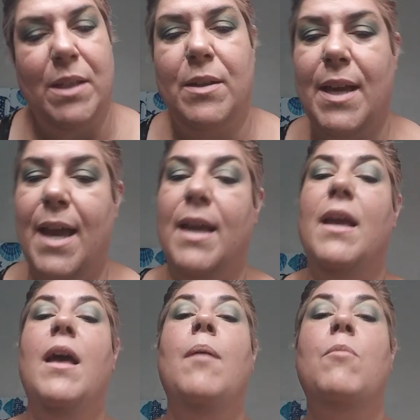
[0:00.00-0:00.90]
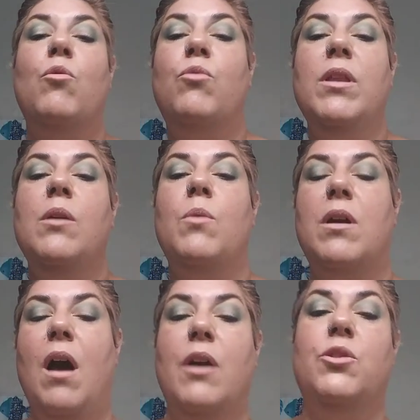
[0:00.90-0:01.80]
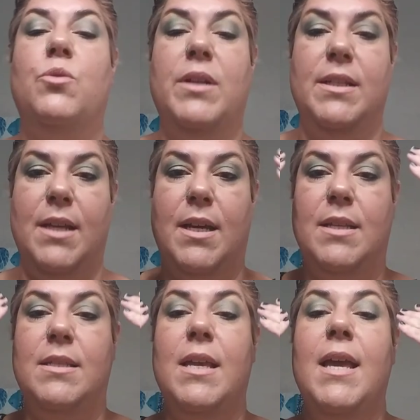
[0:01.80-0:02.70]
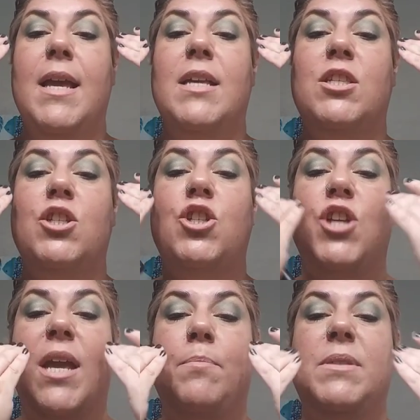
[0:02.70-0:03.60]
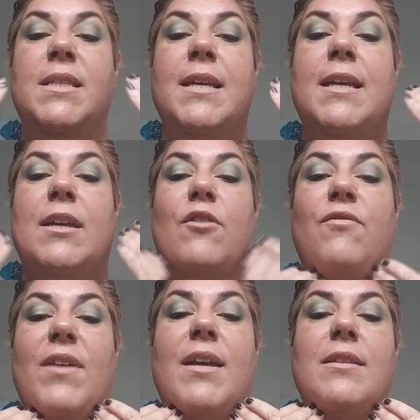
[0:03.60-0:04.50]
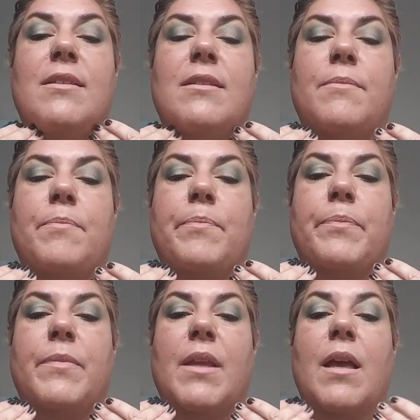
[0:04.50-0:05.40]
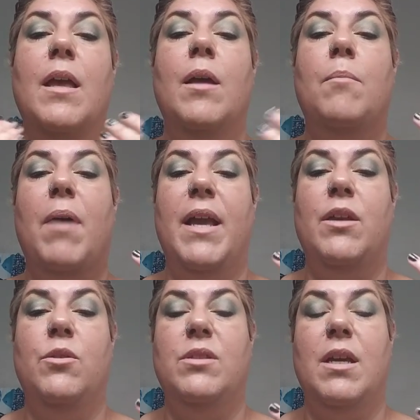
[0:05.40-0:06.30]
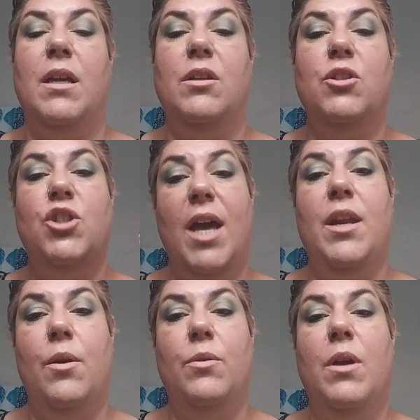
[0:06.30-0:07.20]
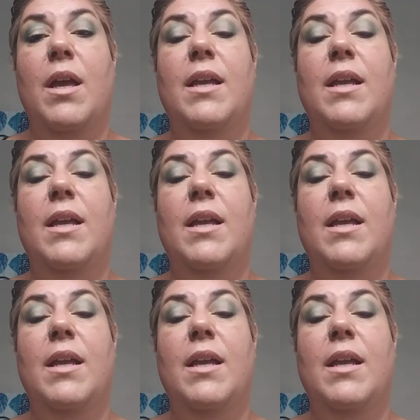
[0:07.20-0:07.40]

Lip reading: Okay, but really what contouring does is it shapes your face by using shadow.